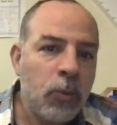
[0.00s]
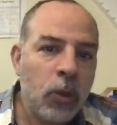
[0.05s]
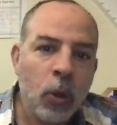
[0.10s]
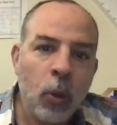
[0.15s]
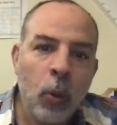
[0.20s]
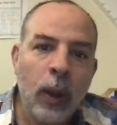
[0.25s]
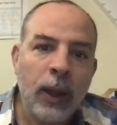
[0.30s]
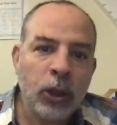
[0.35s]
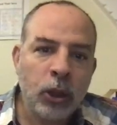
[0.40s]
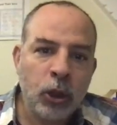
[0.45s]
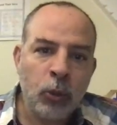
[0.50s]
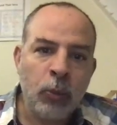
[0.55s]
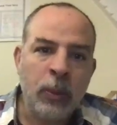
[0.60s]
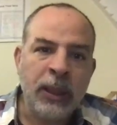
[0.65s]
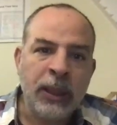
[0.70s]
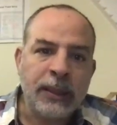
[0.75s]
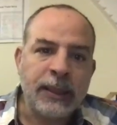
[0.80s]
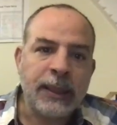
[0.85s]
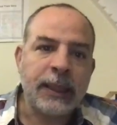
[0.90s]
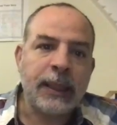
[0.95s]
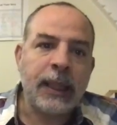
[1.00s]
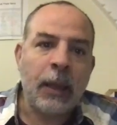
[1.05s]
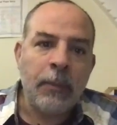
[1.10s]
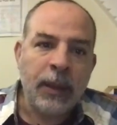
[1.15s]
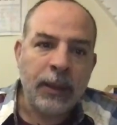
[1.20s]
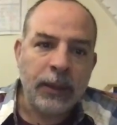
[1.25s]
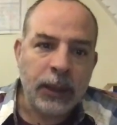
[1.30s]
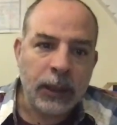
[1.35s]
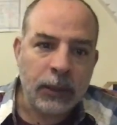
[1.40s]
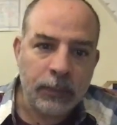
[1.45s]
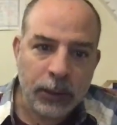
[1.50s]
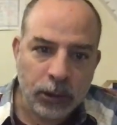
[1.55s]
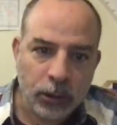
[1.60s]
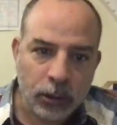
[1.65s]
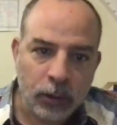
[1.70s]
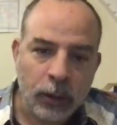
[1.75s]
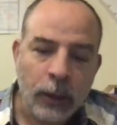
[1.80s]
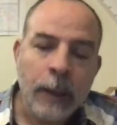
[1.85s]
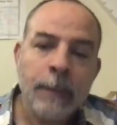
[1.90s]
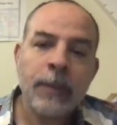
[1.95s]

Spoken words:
1-2 minutes at ambient temperature.